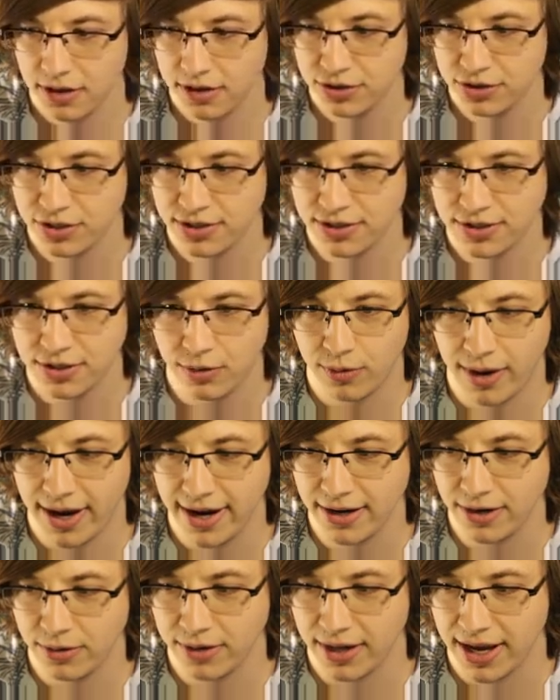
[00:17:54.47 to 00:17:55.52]
Just so I
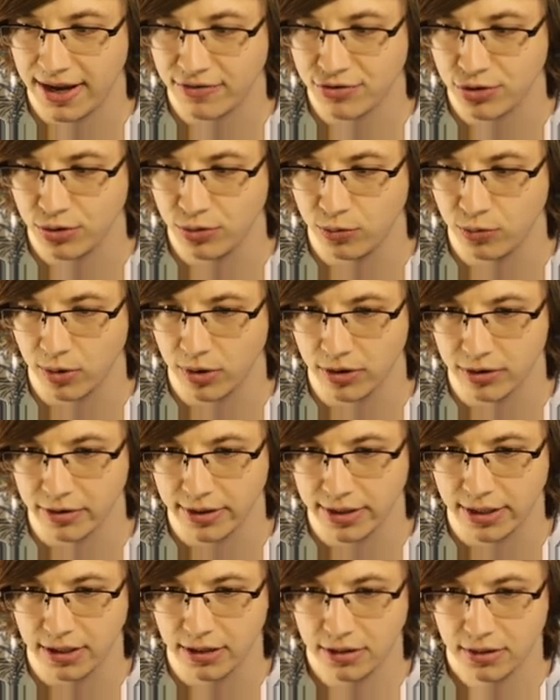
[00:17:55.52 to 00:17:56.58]
don't have to
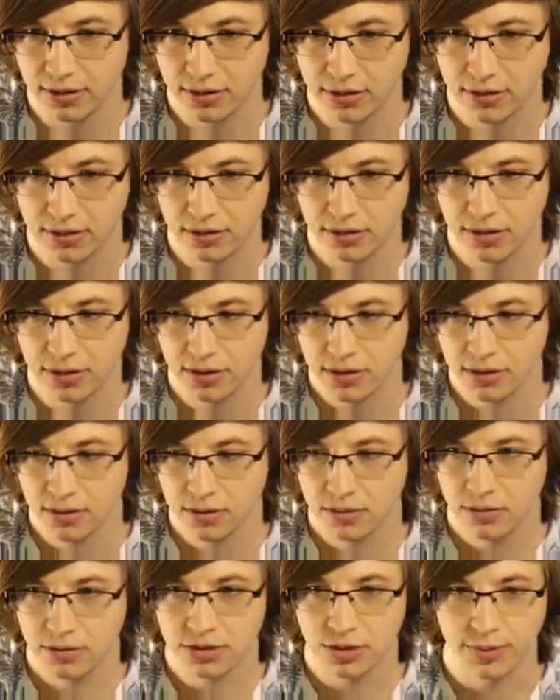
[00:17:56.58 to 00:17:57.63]
worry.
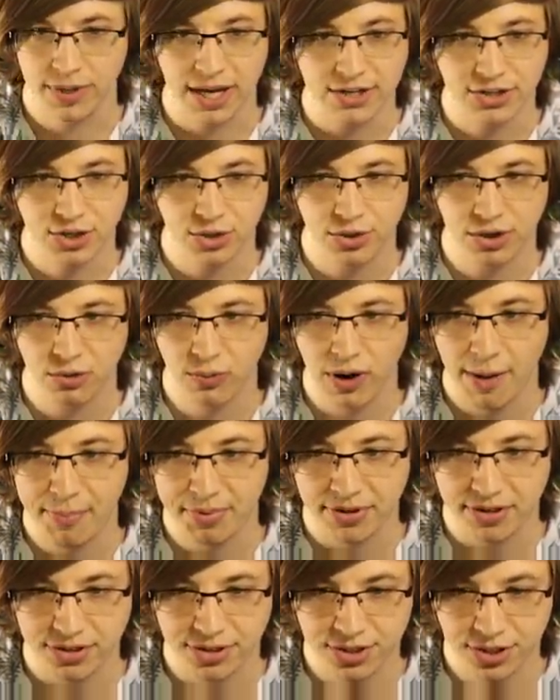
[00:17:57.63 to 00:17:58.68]
So we got two good
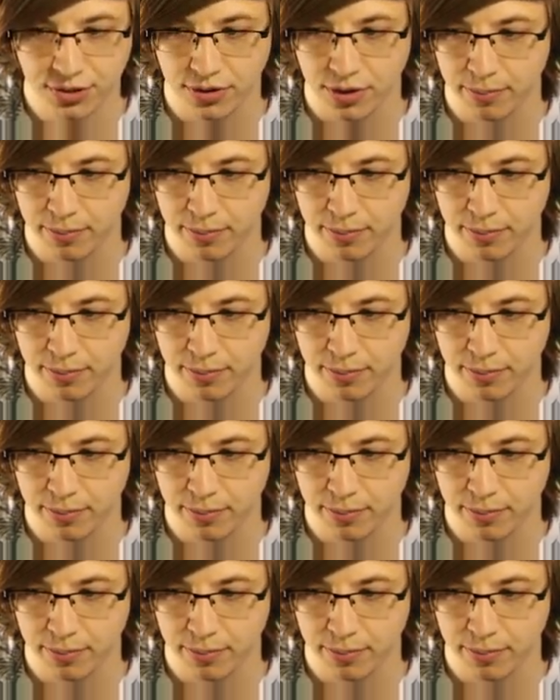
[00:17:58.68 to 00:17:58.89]
weapons, too.